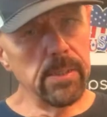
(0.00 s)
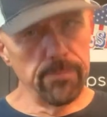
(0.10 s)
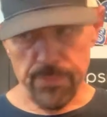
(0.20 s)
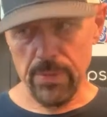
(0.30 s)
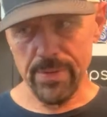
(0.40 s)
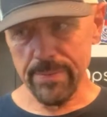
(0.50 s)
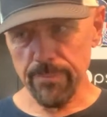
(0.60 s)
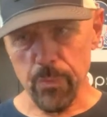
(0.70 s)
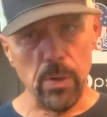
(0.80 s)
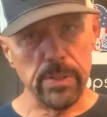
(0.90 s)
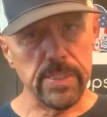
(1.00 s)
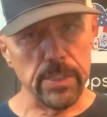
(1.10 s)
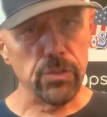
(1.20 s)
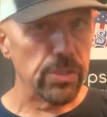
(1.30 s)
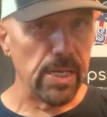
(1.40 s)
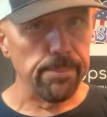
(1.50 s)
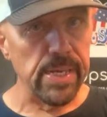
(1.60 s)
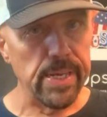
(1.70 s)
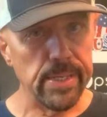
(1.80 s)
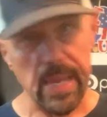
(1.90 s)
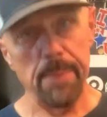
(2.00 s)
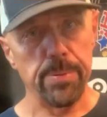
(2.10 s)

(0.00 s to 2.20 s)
for foreign teachers like me, can't